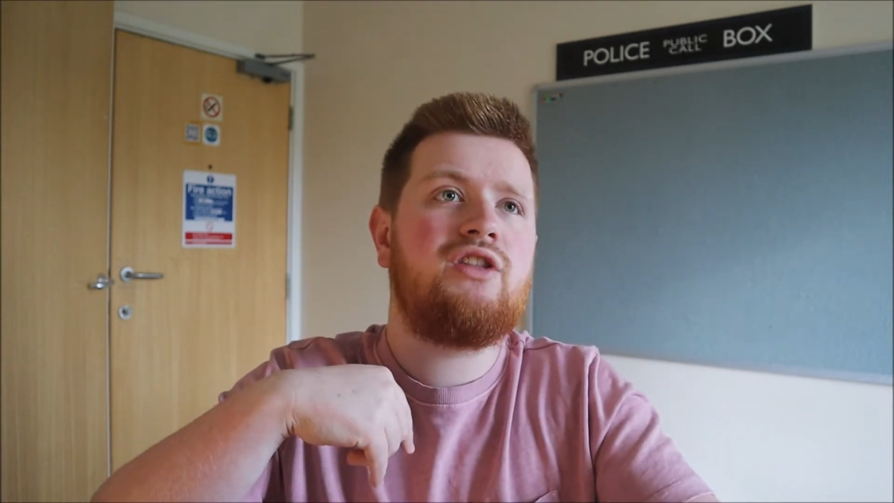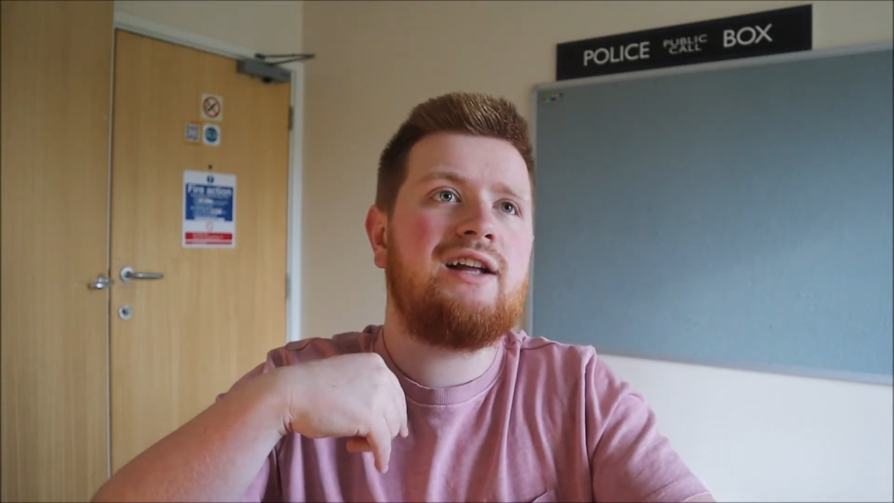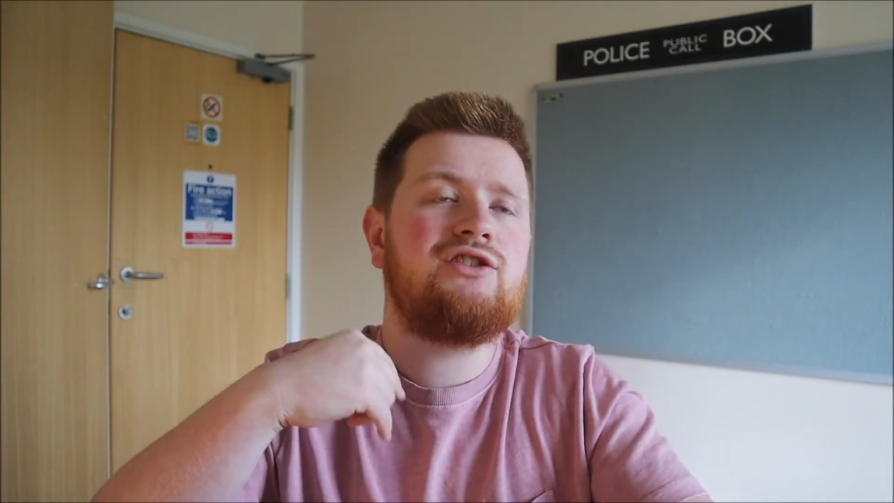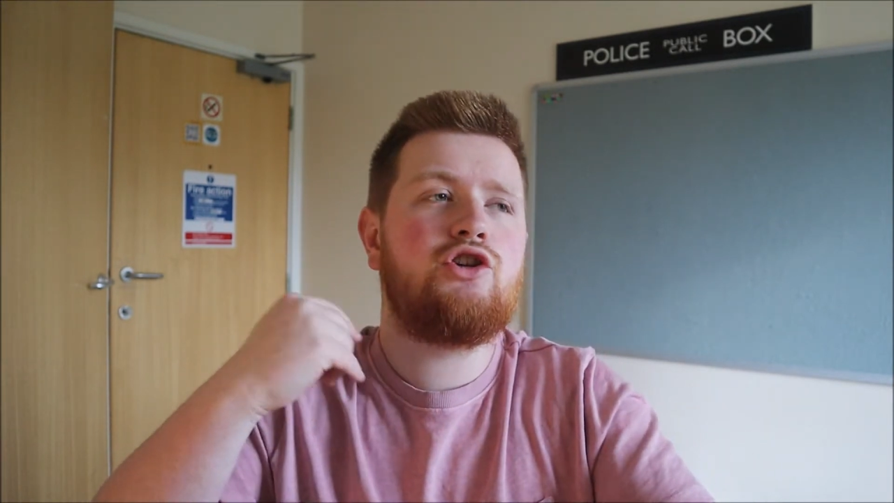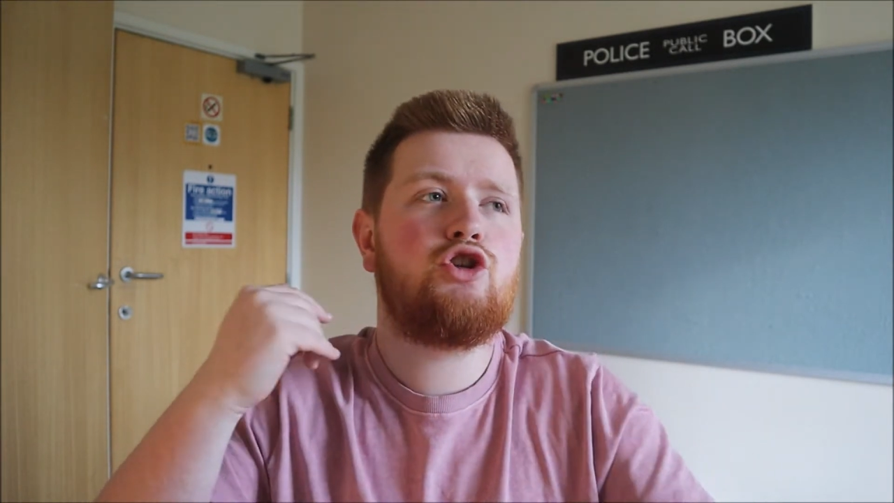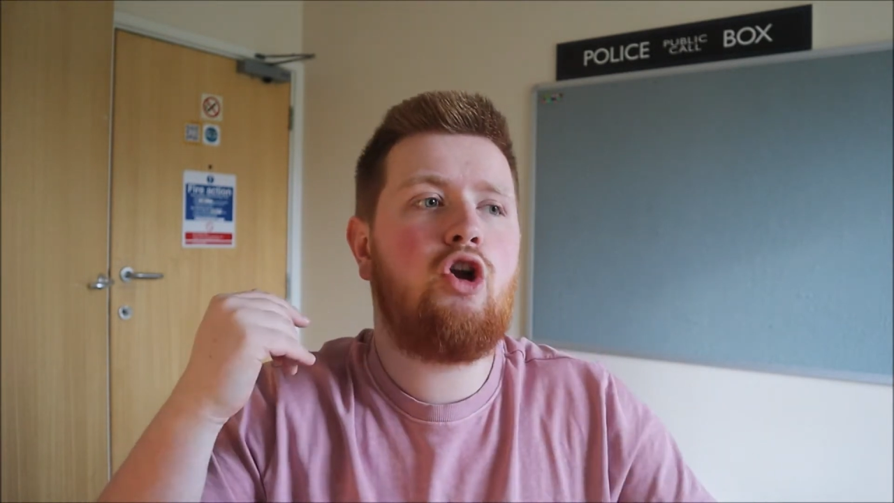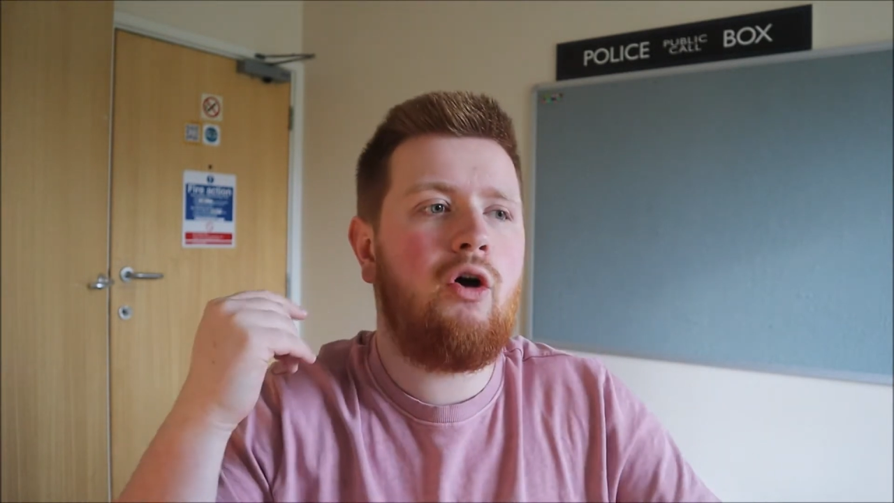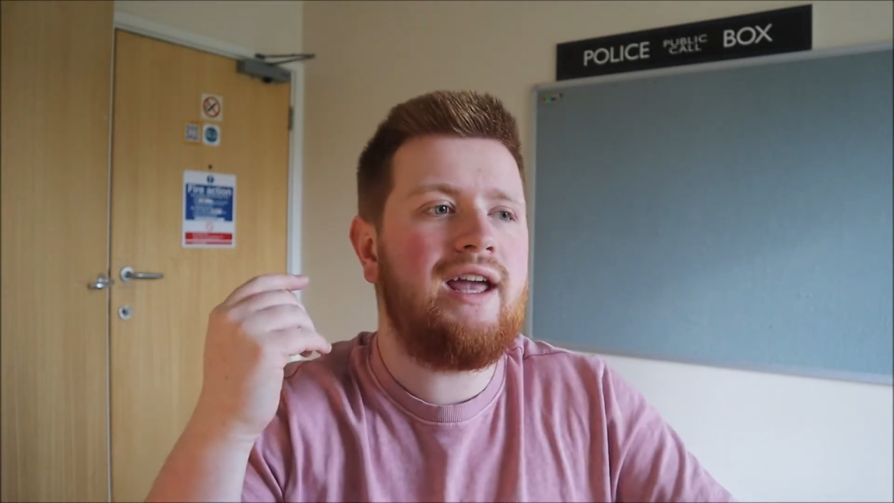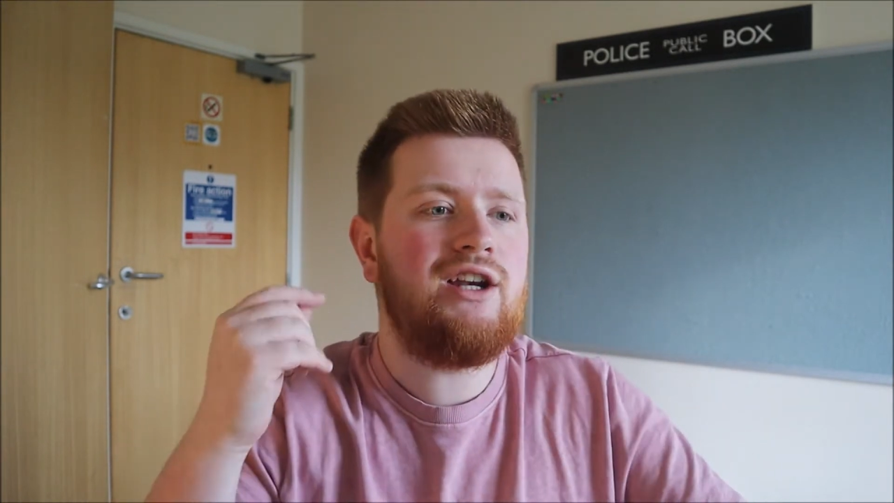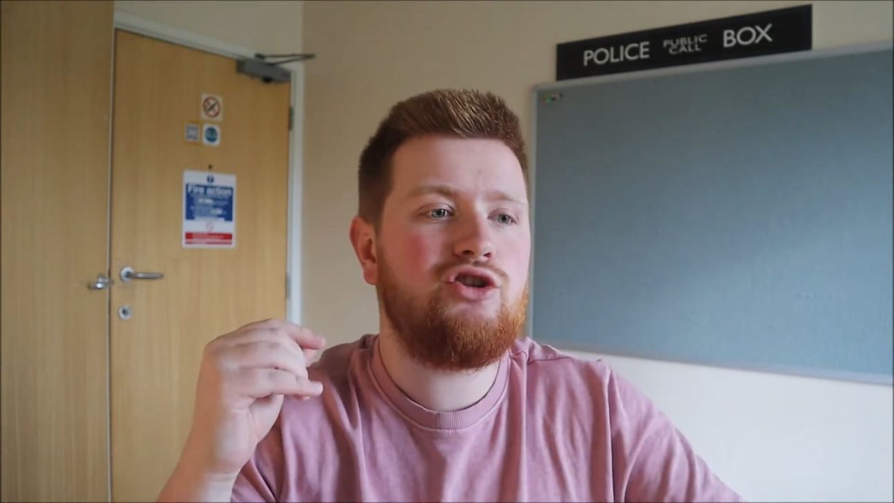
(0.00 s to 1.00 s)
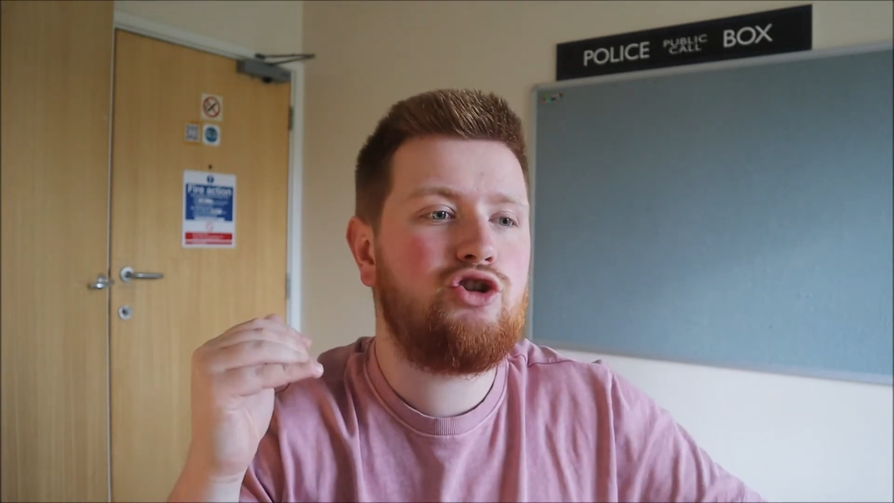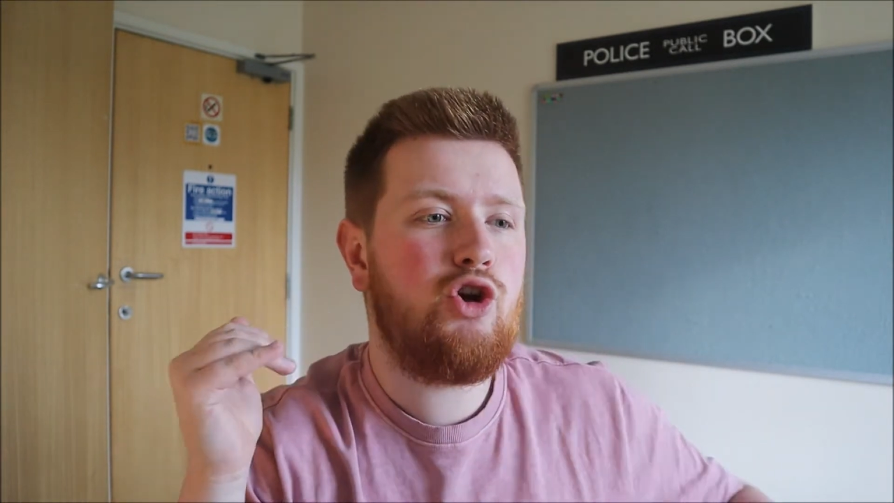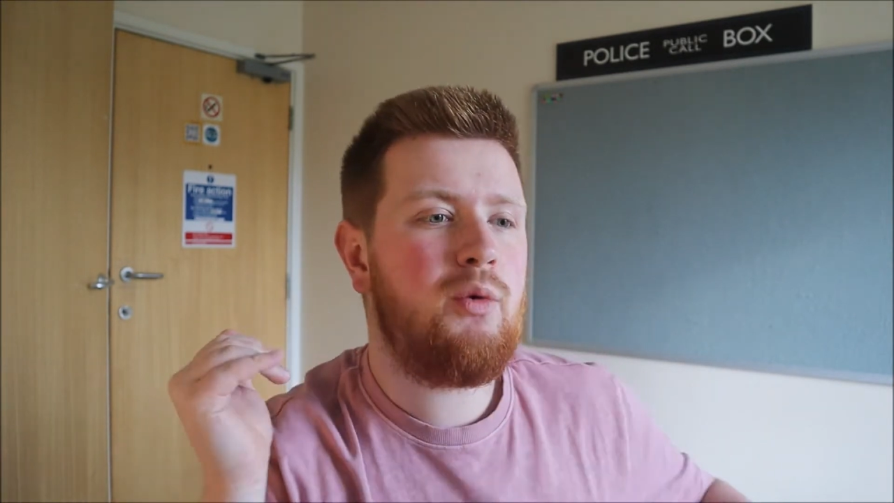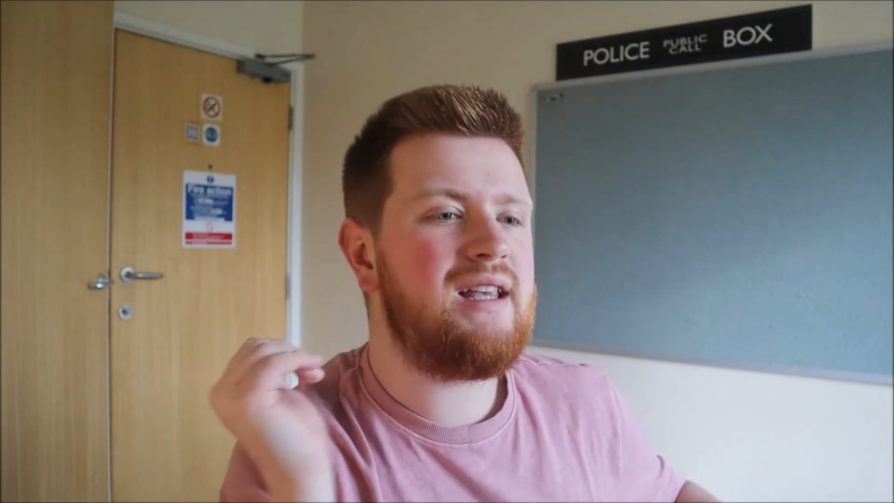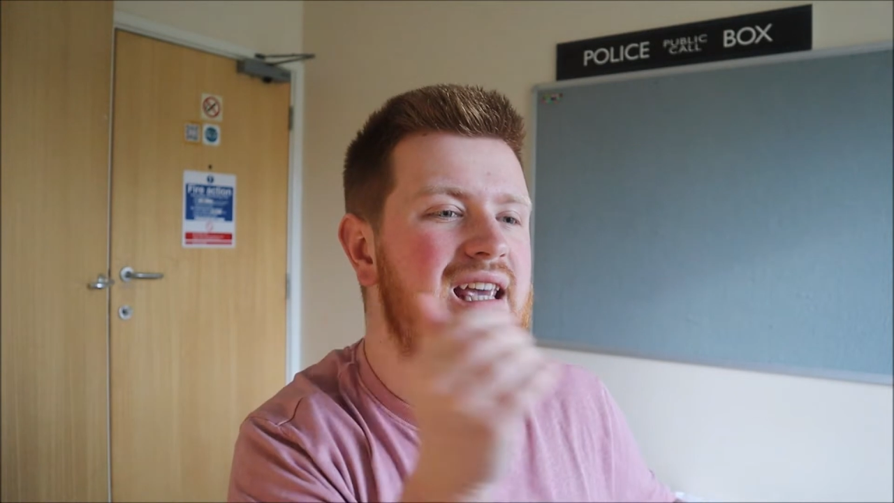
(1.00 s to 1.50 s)
that to slot in
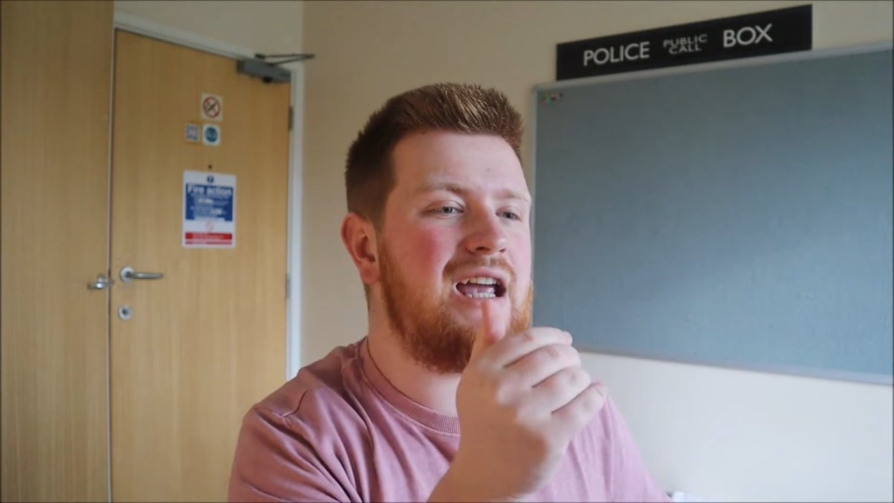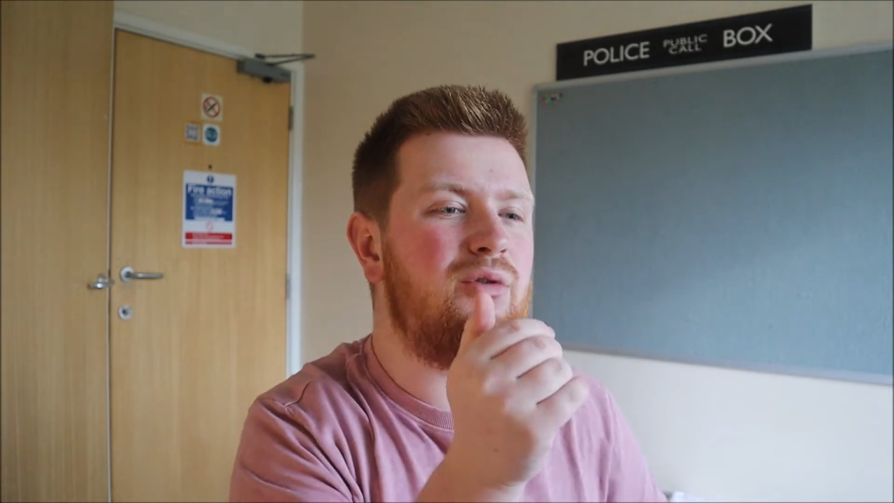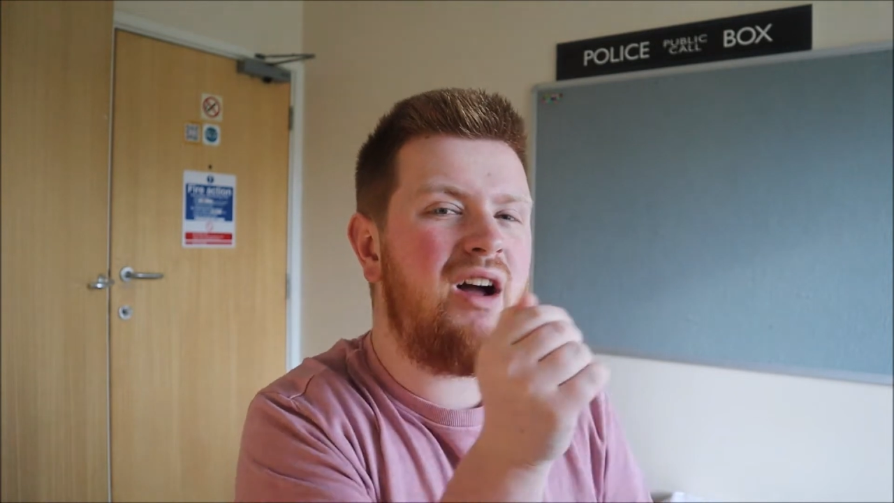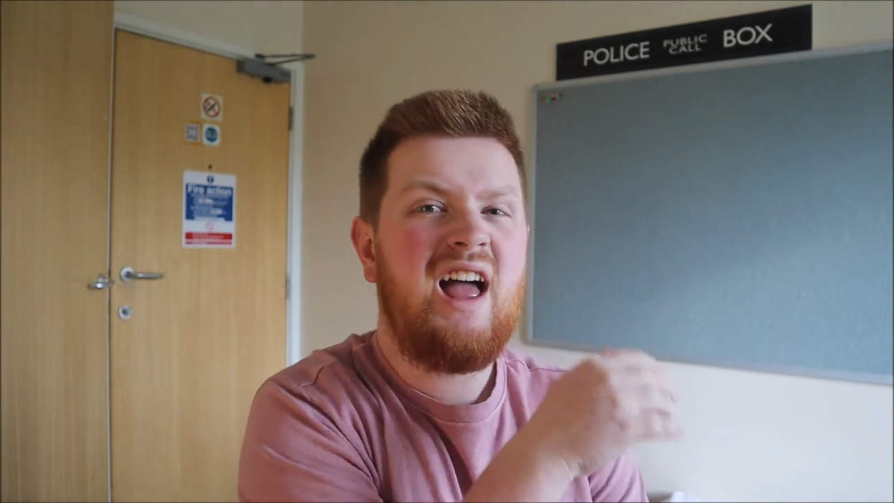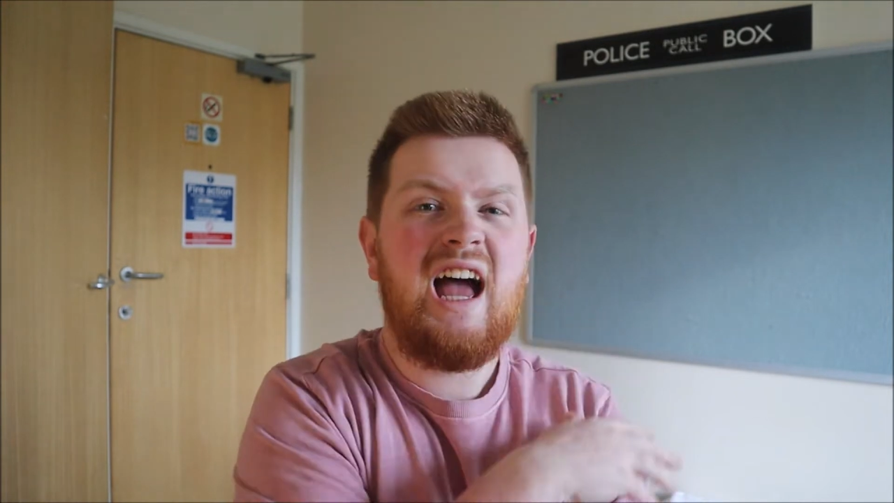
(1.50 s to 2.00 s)
to his era,